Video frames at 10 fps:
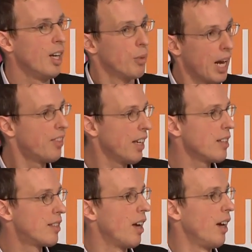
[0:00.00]
But I think
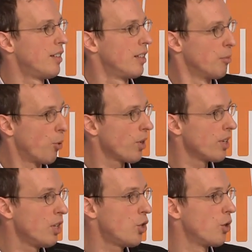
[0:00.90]
it's an
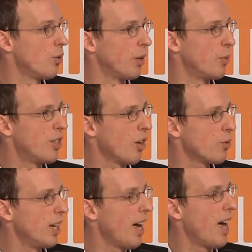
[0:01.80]
important issue, and we don't
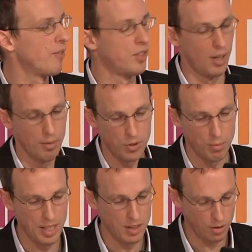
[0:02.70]
really have the
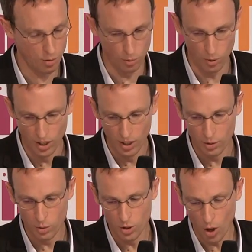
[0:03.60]
means
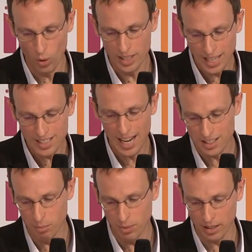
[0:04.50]
to know what the exact
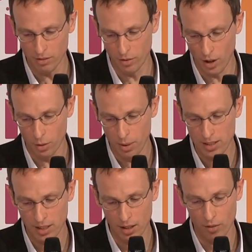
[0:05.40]
impact
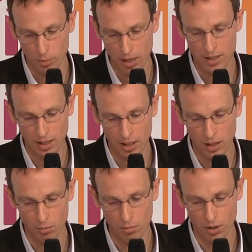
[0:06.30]
of the basic
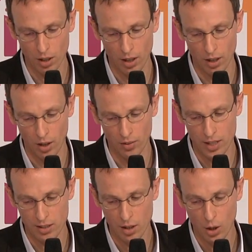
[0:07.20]
income on
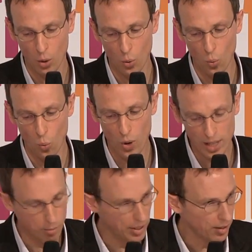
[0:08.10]
this
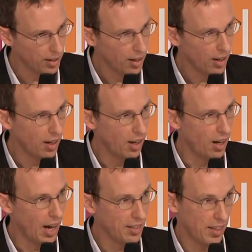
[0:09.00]
will be.
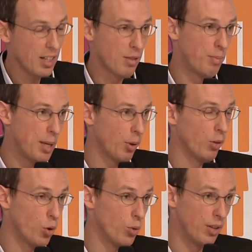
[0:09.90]
I think people
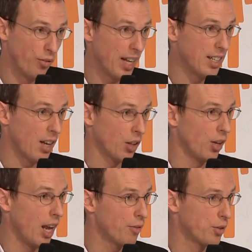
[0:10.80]
who defend it on the
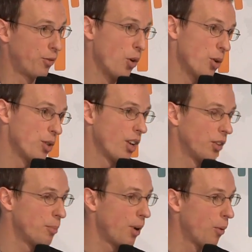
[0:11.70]
left focus on
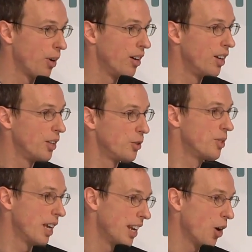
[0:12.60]
the power to
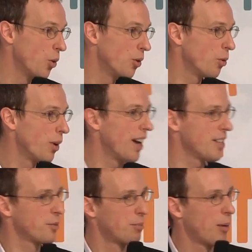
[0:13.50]
say no,
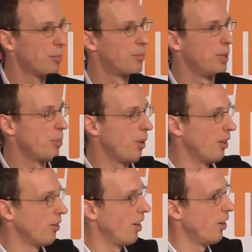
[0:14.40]
whereas
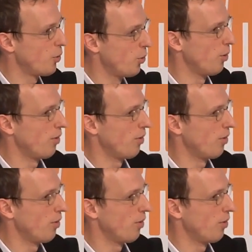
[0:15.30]
people who